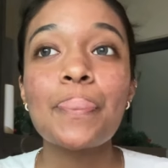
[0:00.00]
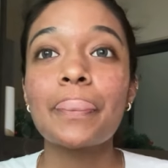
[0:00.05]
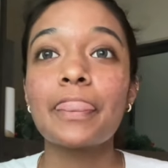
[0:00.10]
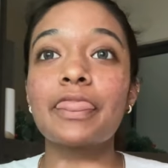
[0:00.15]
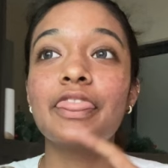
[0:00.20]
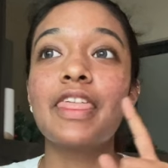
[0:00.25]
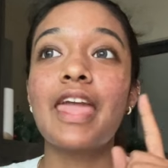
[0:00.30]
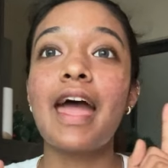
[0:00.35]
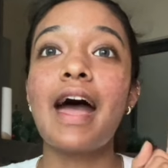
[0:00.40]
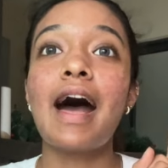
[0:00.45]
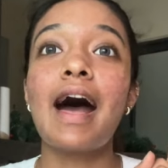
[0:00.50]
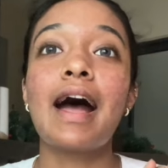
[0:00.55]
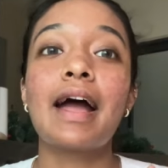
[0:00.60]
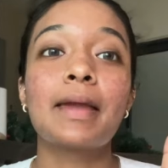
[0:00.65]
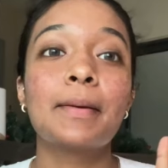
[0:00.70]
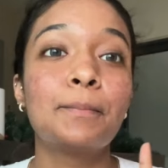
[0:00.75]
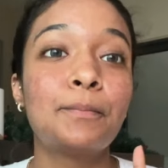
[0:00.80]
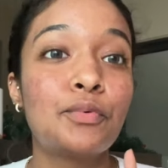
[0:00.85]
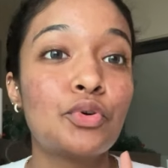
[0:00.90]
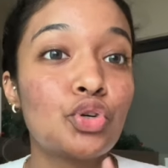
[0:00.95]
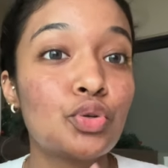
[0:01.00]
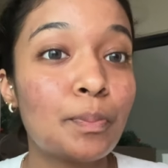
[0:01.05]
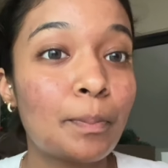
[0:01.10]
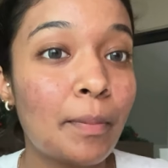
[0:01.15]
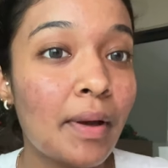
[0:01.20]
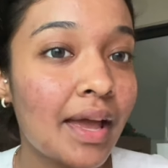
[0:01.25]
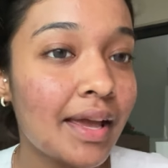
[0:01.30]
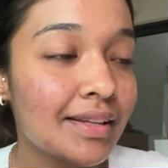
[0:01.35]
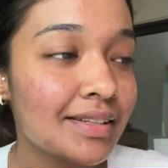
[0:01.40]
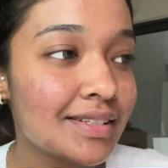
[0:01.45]
their eyebrow
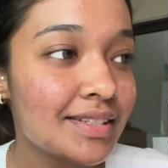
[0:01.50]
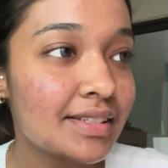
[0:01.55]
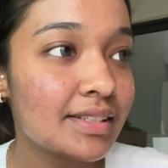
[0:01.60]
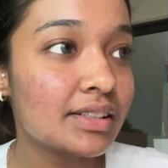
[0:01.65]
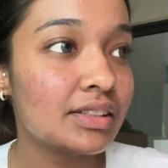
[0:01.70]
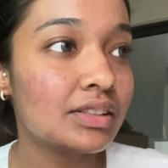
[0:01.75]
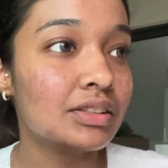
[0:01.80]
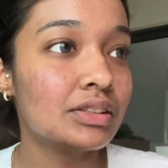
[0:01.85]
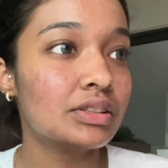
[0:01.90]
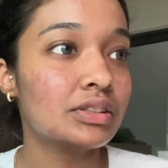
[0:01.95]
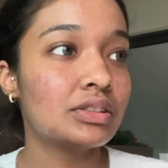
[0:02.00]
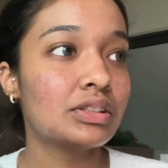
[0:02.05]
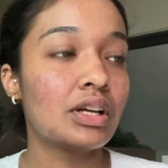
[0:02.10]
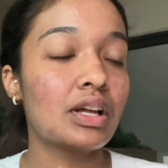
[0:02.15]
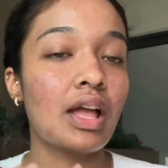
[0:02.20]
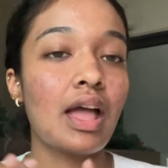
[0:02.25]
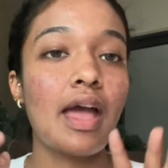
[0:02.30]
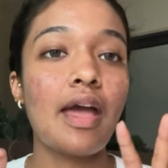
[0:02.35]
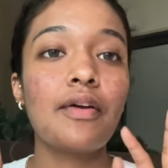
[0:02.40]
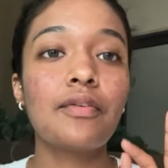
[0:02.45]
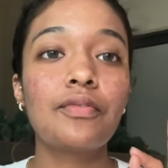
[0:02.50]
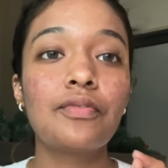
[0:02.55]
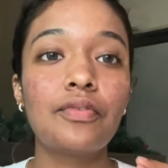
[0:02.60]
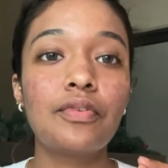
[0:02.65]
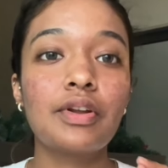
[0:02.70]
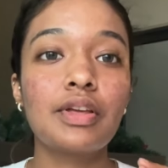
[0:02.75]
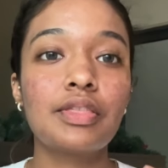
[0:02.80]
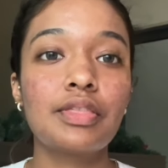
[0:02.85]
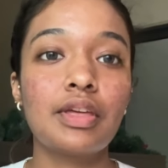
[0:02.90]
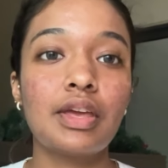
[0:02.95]
pencil,
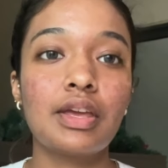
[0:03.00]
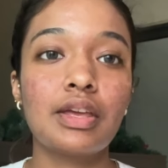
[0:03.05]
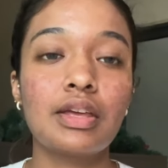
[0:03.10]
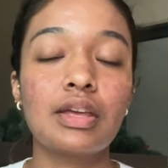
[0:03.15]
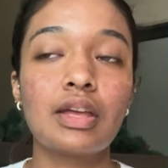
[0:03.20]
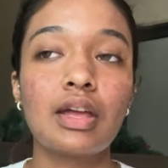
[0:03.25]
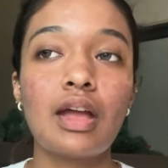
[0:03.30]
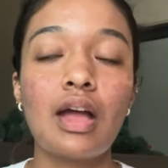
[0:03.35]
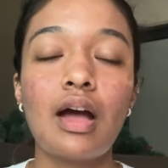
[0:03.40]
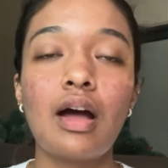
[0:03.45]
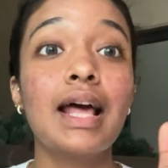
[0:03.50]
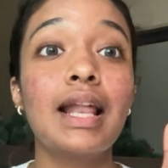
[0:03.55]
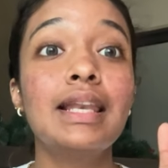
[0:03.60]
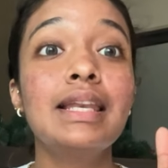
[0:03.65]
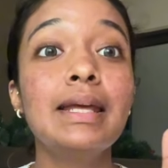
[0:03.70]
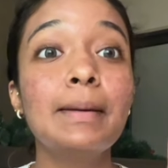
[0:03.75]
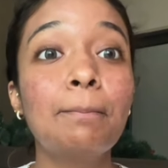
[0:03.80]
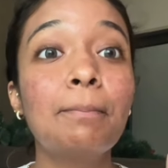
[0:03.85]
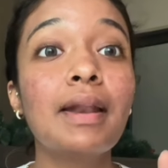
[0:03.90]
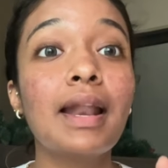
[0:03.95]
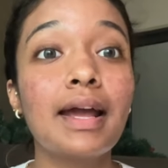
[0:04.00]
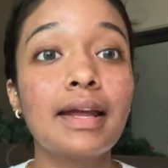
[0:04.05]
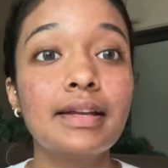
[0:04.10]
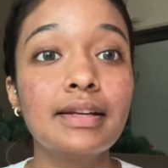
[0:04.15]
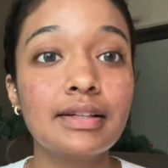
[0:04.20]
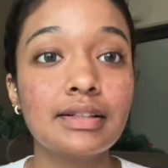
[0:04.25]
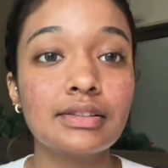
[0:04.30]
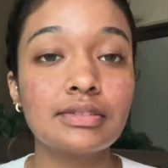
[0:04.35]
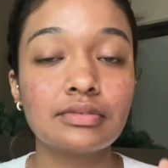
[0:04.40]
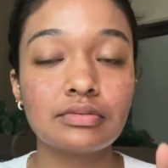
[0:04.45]
everything, a lip
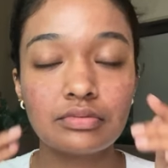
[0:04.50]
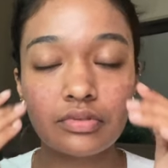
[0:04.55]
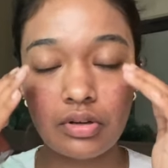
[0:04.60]
liner.